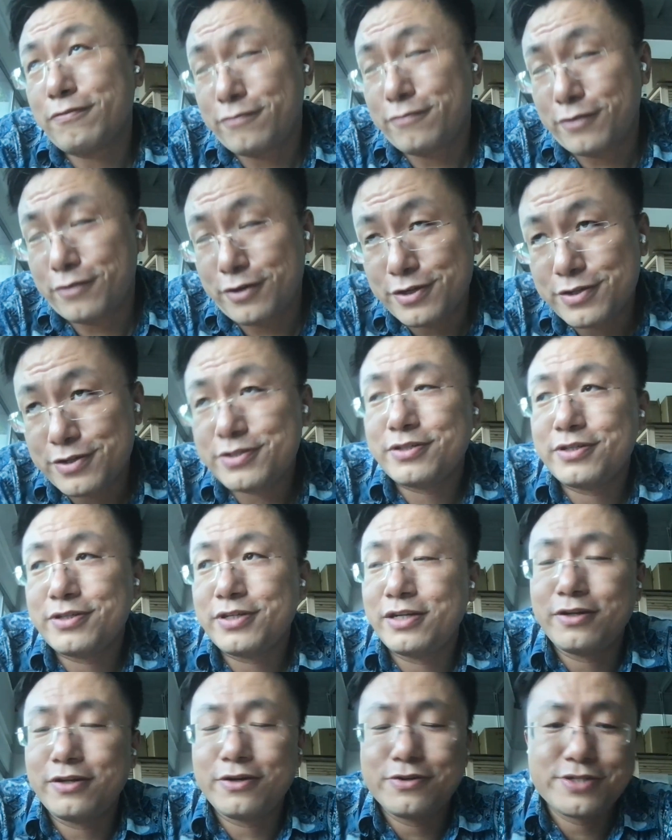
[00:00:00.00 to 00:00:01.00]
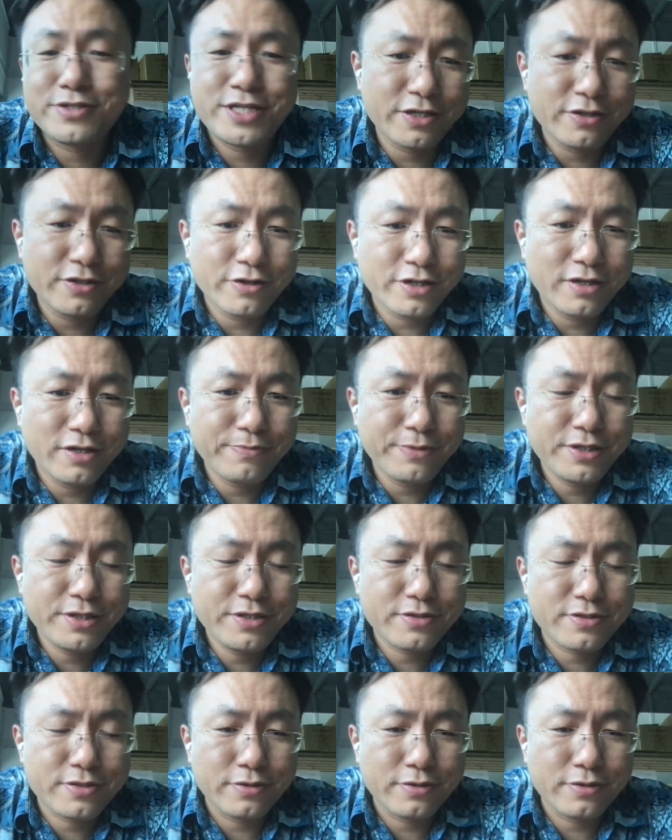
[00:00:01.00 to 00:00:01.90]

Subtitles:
the first, and now it's TikTok coming.